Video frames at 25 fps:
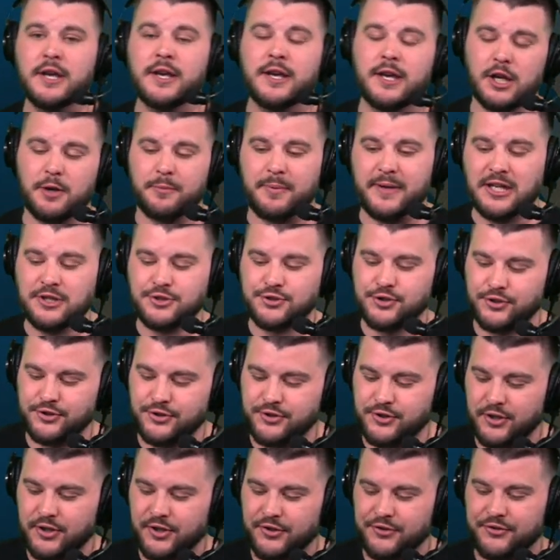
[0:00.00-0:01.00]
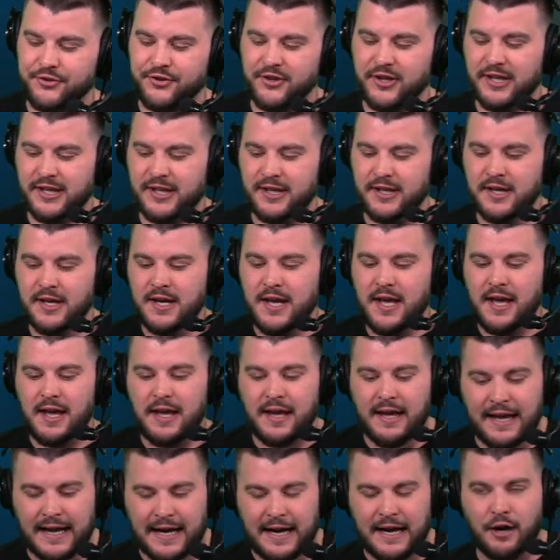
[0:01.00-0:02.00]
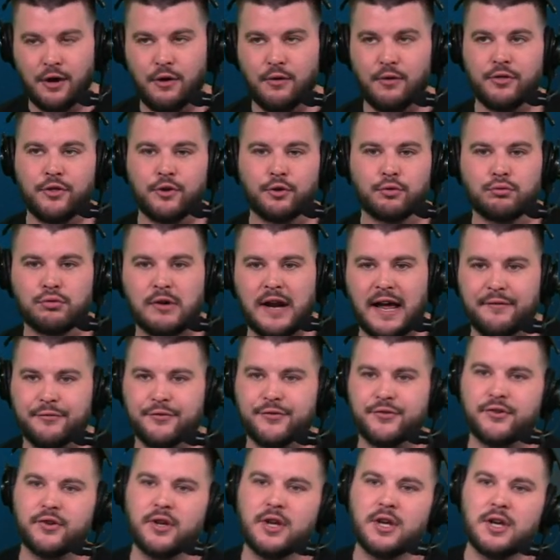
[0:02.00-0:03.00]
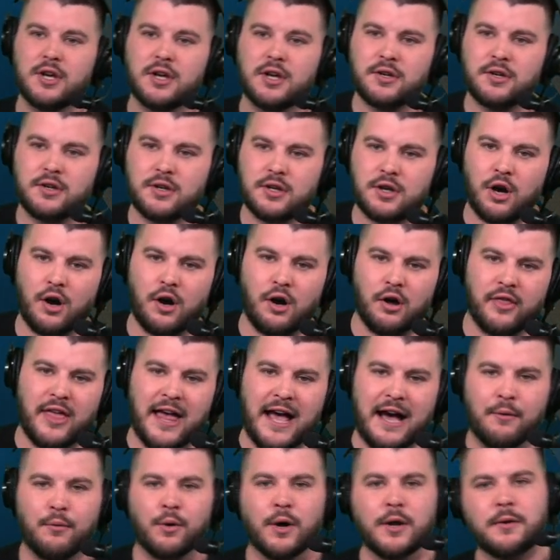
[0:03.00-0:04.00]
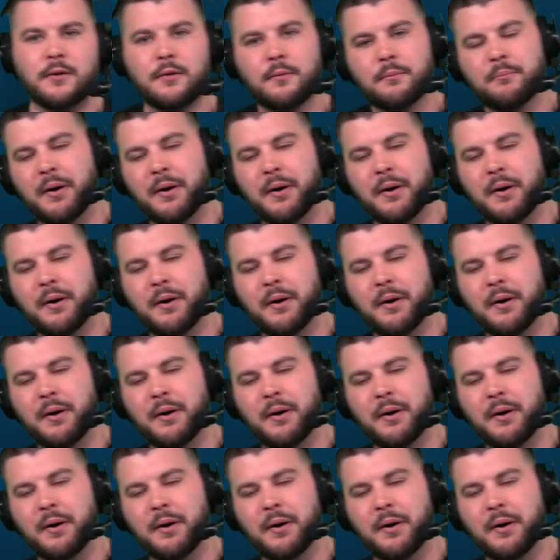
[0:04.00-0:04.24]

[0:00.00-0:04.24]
It'll be interesting to see how the refs call that one.